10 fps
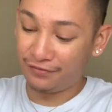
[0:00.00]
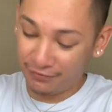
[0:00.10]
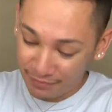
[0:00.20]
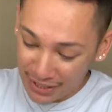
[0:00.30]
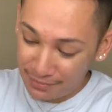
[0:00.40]

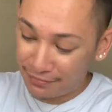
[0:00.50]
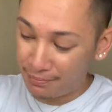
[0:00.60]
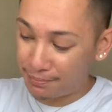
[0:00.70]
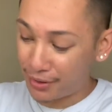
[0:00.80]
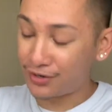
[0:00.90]
me
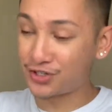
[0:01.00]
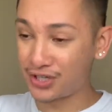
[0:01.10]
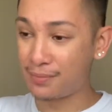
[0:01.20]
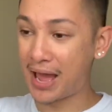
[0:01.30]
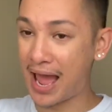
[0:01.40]

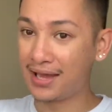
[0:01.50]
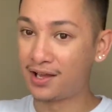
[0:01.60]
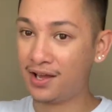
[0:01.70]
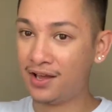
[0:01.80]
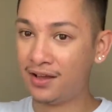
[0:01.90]
purchasing a bag,
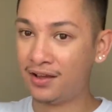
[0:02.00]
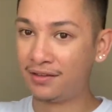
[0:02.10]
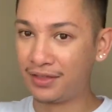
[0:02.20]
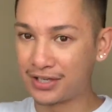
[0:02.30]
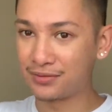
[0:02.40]

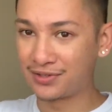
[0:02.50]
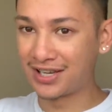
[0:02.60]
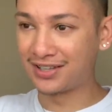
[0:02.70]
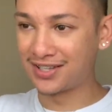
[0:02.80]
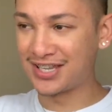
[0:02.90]
this was
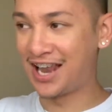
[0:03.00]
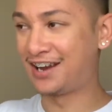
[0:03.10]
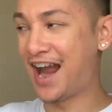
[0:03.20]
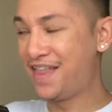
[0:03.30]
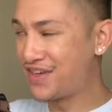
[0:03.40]
like the
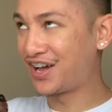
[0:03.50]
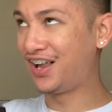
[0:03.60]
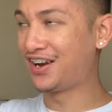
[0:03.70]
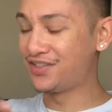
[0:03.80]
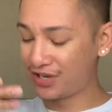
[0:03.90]
seller and the
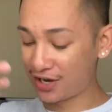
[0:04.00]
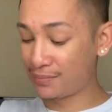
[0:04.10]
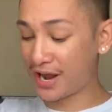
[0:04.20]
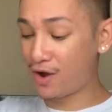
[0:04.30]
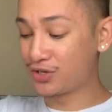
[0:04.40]
color and the look,
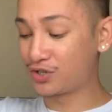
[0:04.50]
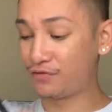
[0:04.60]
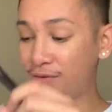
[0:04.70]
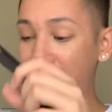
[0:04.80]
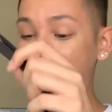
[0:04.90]
but I always go
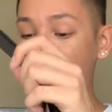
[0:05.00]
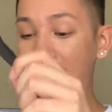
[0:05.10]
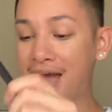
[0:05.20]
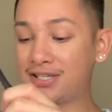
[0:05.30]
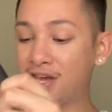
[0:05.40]
for black
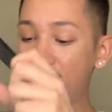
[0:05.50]
bags.